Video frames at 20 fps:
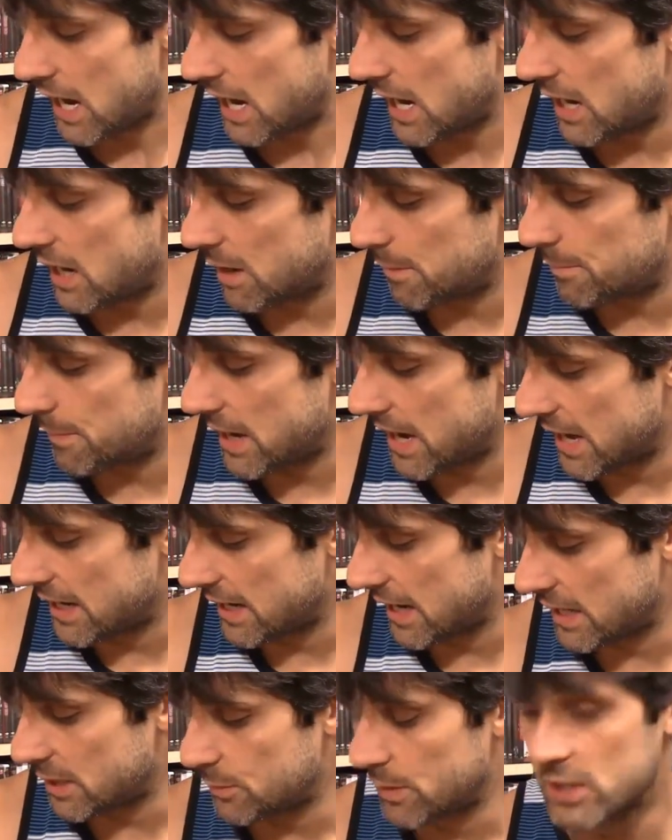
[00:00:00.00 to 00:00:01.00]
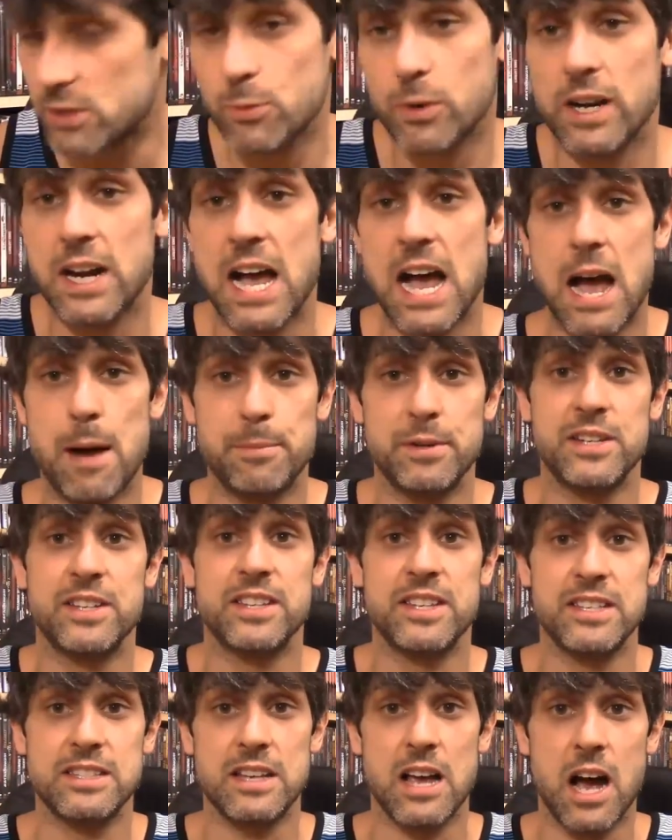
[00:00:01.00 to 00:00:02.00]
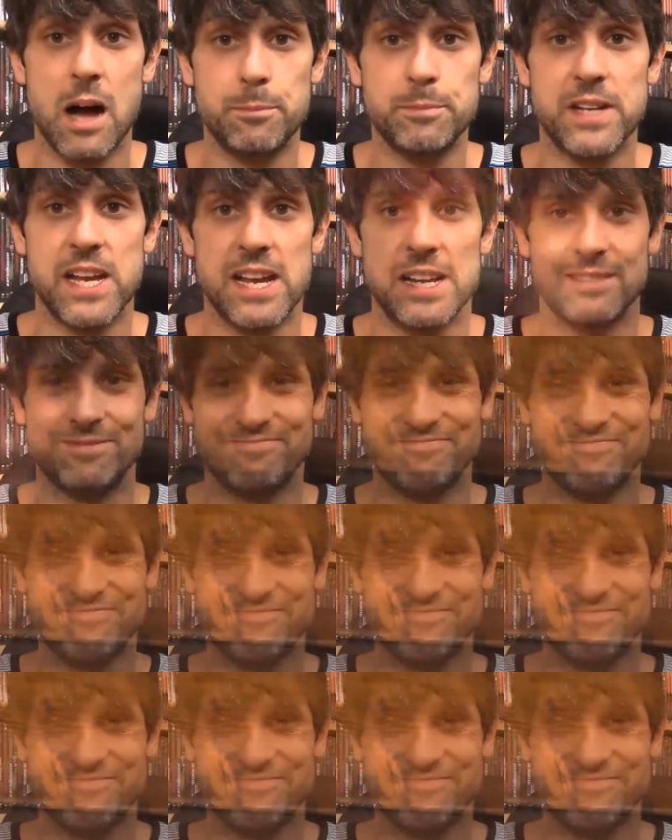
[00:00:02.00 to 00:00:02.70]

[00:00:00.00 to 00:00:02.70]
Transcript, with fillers: Um, and anyways, we're going to hop into this update.